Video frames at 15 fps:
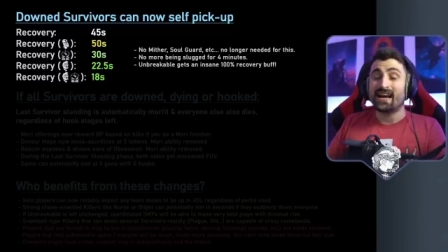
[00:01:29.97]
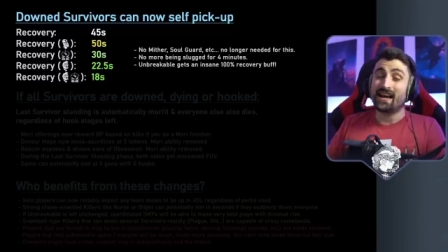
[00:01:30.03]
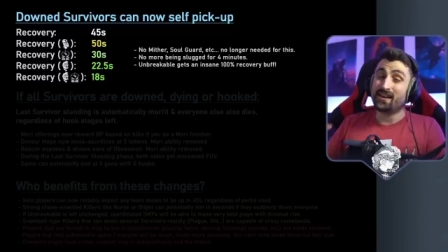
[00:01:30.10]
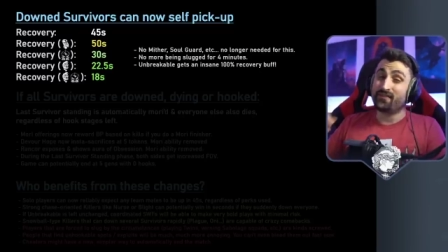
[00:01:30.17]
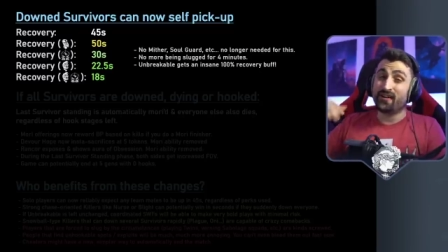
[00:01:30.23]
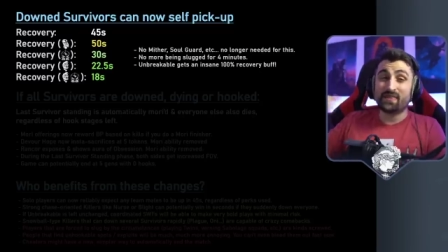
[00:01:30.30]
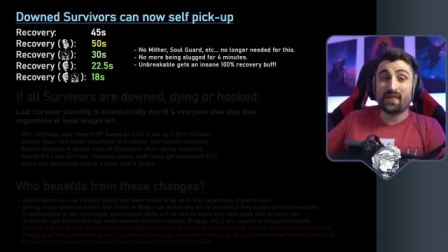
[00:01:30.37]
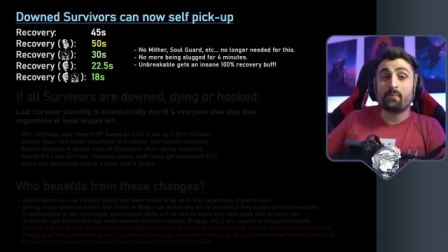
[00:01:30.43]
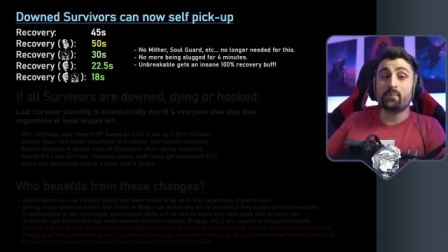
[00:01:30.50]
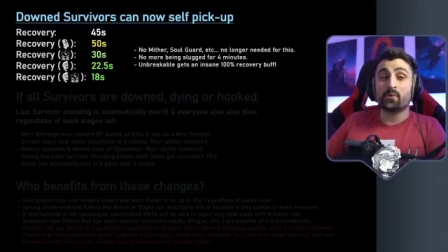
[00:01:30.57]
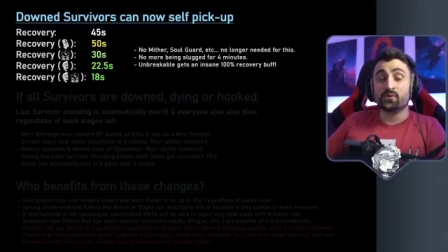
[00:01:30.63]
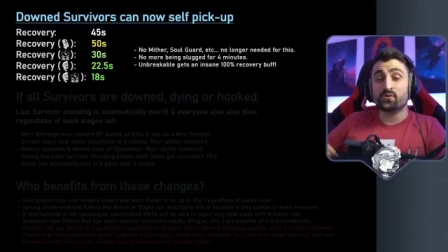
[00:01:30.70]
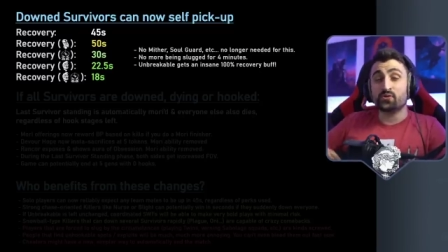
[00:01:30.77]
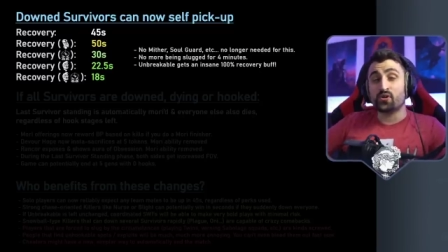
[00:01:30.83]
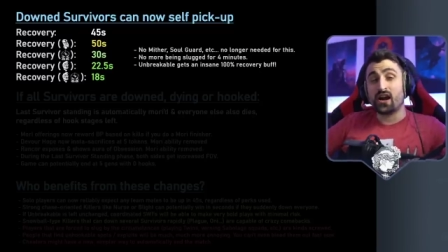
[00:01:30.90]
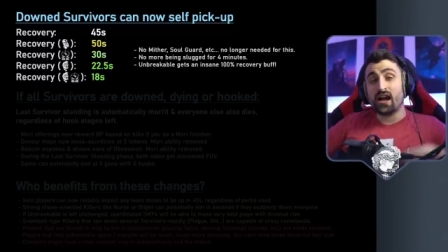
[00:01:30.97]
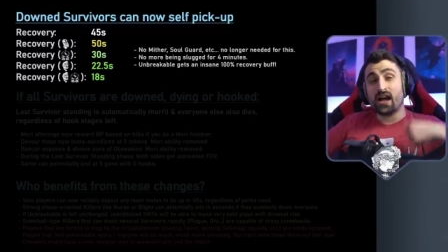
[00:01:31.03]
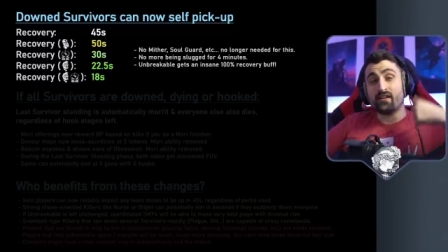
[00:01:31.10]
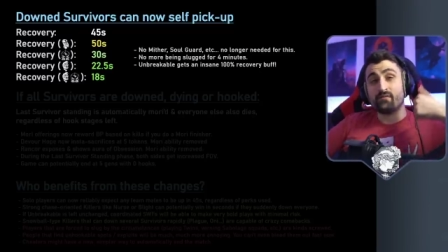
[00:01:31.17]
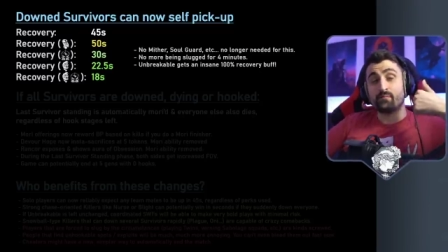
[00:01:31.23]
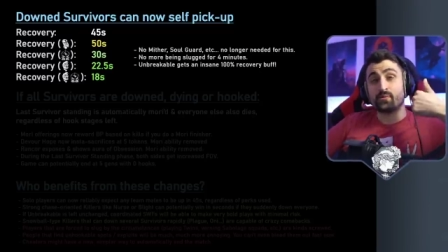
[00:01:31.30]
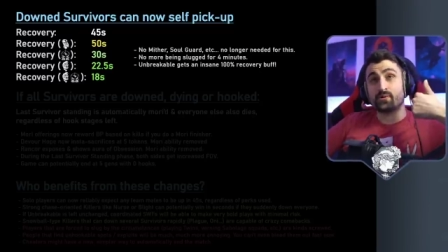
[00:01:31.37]
And if at that point you don't
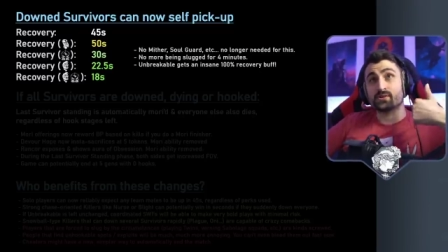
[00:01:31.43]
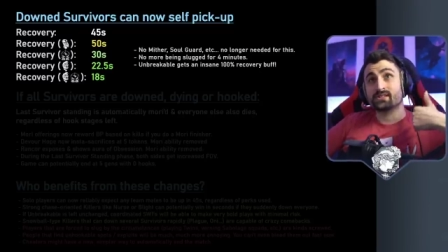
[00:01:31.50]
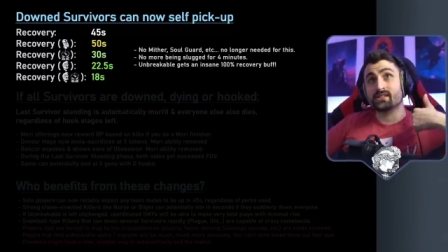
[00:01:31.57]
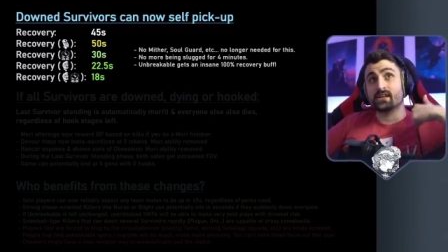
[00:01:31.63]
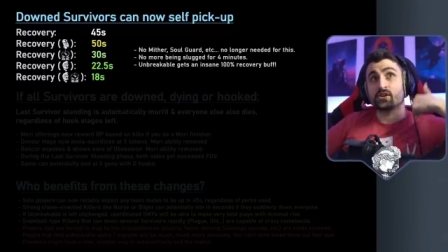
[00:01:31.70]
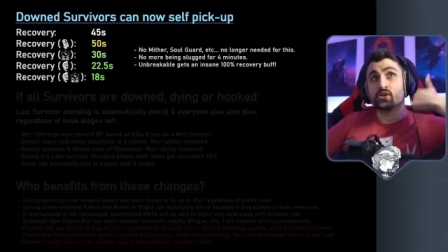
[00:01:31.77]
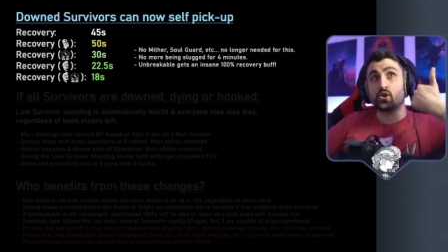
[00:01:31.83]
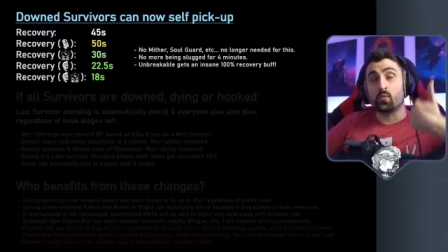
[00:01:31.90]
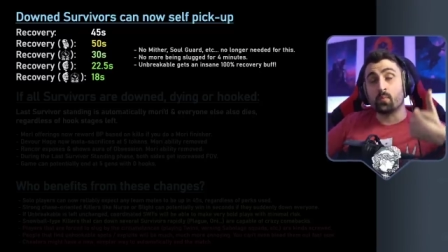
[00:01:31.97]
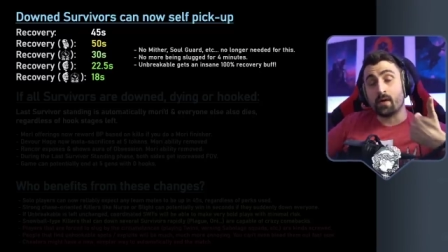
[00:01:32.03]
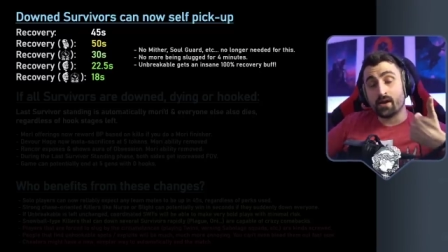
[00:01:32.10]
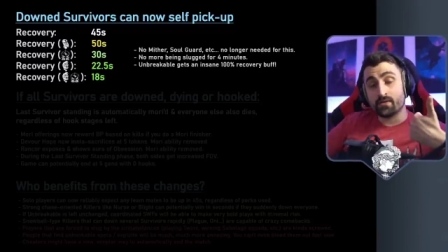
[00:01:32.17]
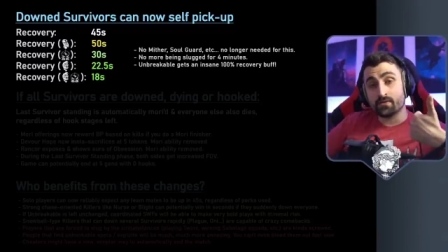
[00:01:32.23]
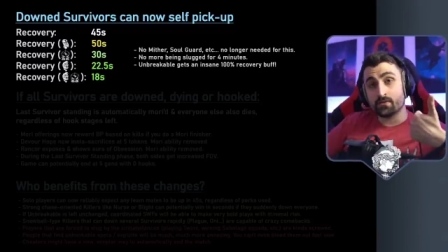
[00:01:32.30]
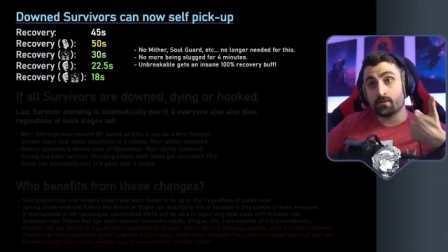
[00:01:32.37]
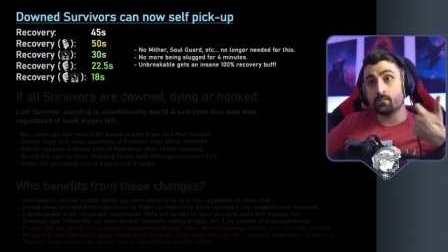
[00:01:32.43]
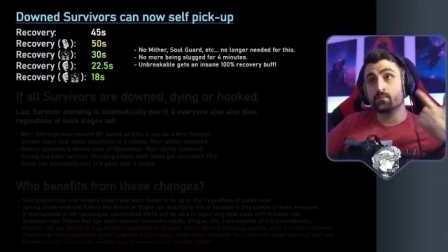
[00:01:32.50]
have perks like No Mither,